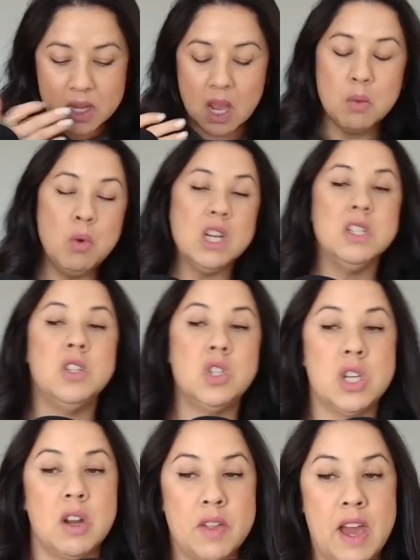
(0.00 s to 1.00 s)
I wanted to
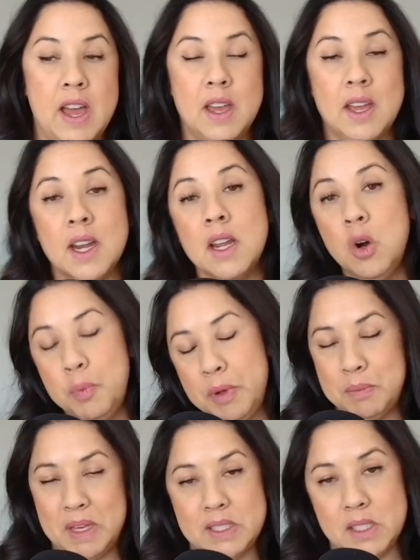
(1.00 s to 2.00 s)
share that, and I hope
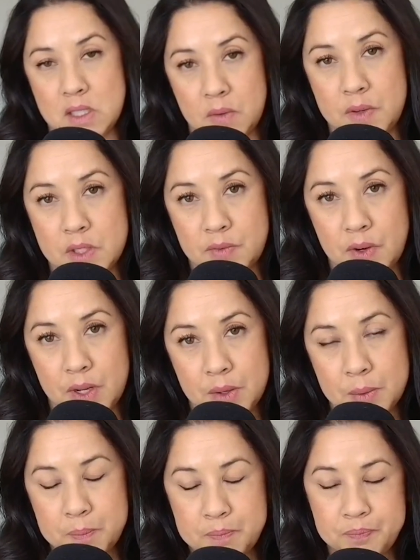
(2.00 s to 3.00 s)
it makes a difference for
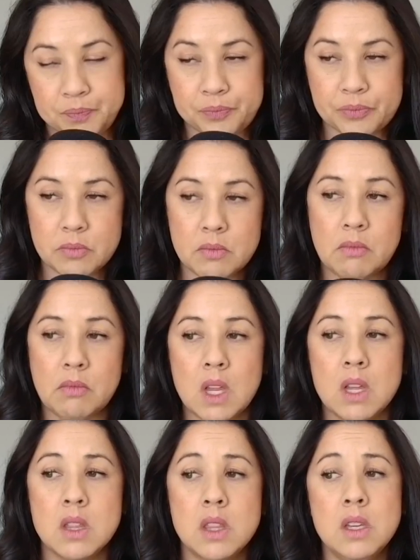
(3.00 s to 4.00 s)
you.
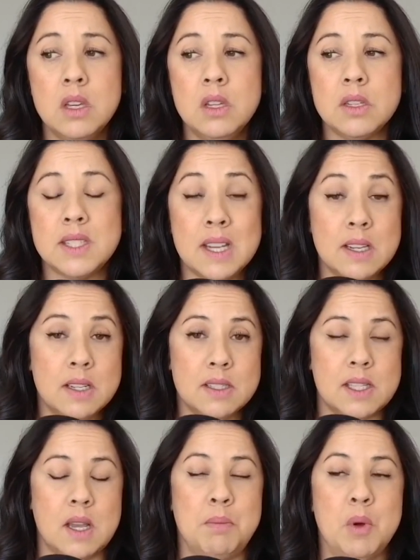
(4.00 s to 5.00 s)
The second
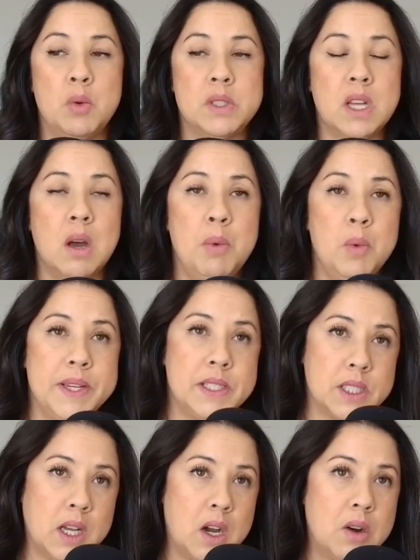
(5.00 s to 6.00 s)
example was a couple
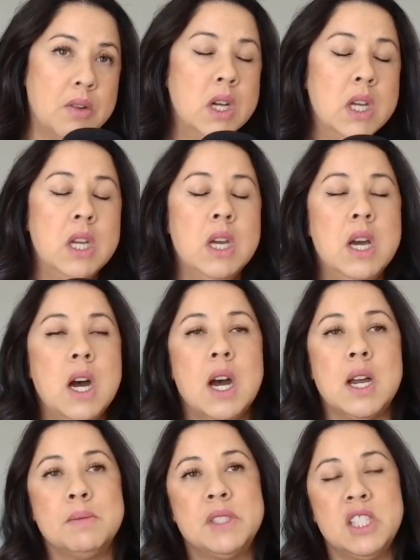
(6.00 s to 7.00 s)
weeks ago.
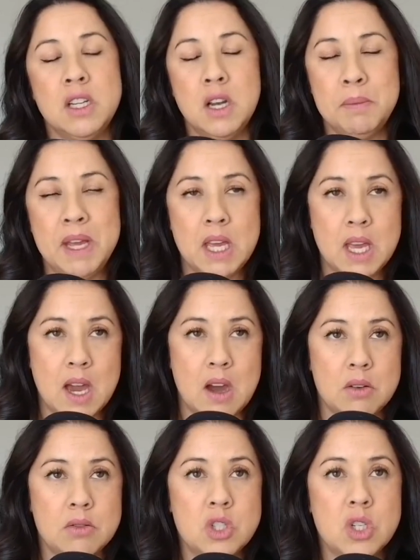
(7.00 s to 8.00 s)
I'm sitting on my
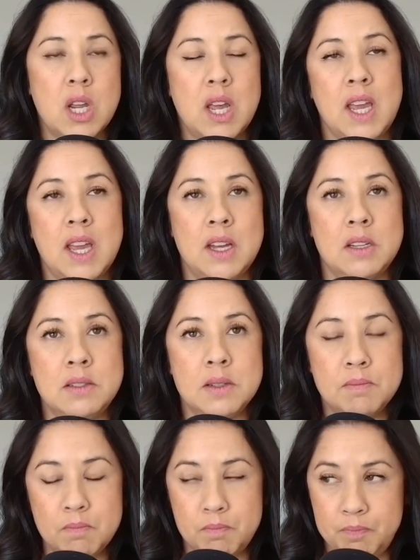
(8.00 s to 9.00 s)
couch, and
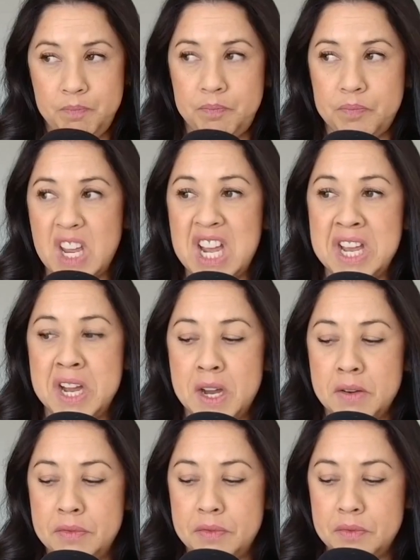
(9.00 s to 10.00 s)
I
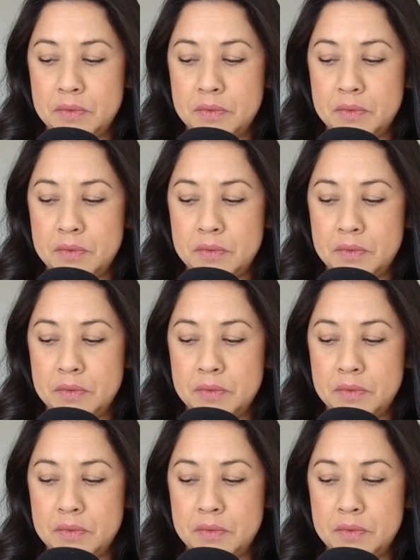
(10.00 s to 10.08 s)
have